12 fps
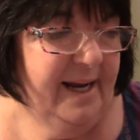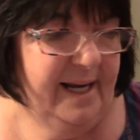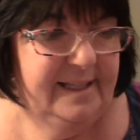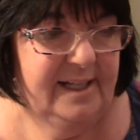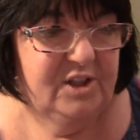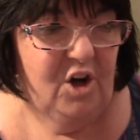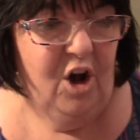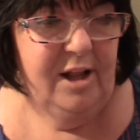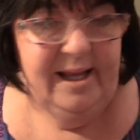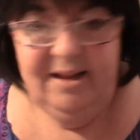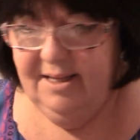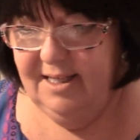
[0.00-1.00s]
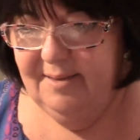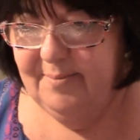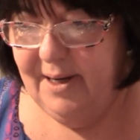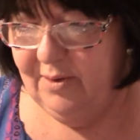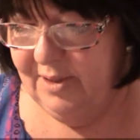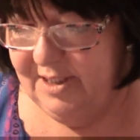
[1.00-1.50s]
night, that's all I think
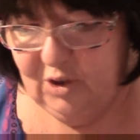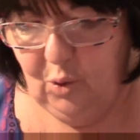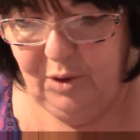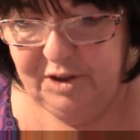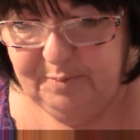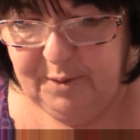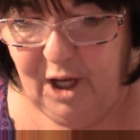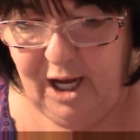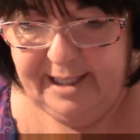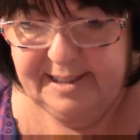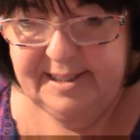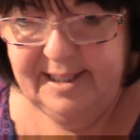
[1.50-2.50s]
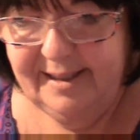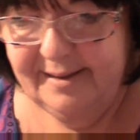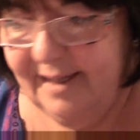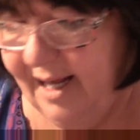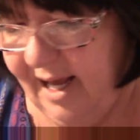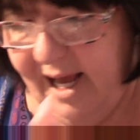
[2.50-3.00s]
about is quilt blocks
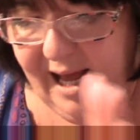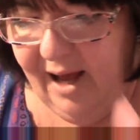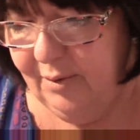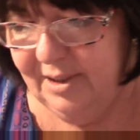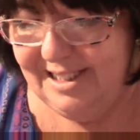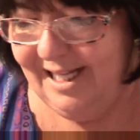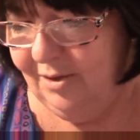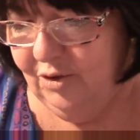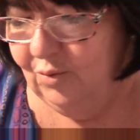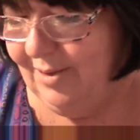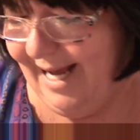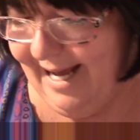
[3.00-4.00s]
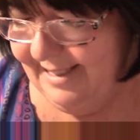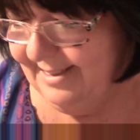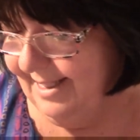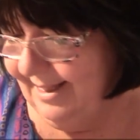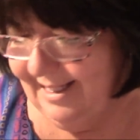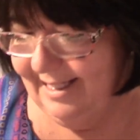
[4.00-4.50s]
and how to tell you
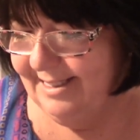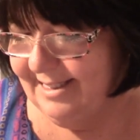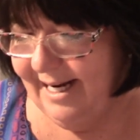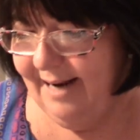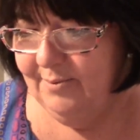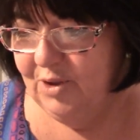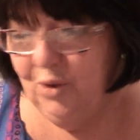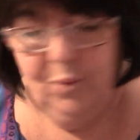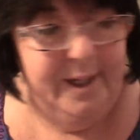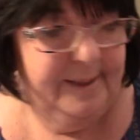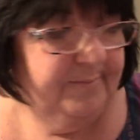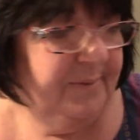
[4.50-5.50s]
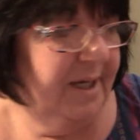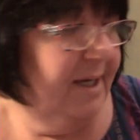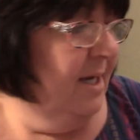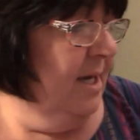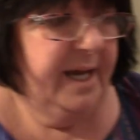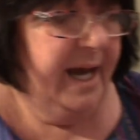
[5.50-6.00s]
guys the things that I'm doing.
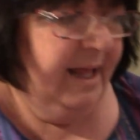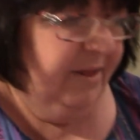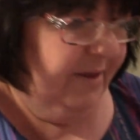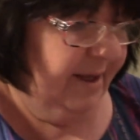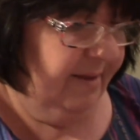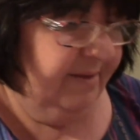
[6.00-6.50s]
I think